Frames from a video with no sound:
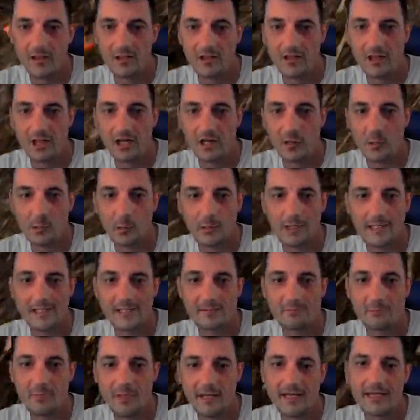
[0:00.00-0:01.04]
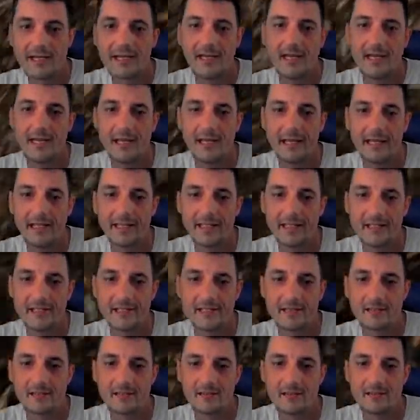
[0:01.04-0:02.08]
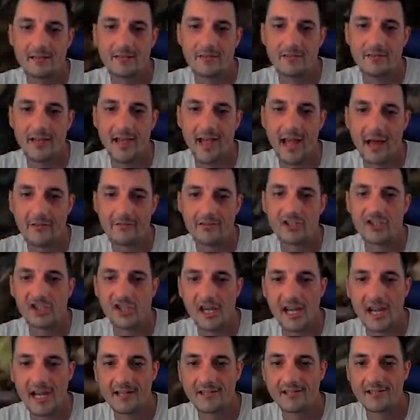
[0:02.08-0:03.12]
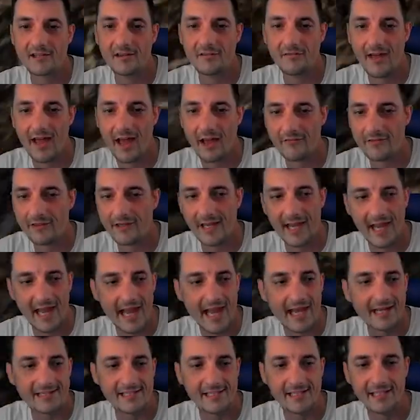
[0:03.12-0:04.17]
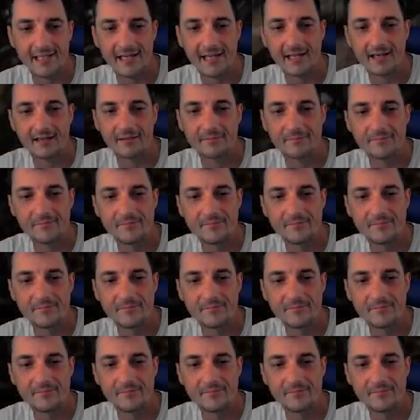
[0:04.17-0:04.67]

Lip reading: Reason being is they have a chance of having eggs in there,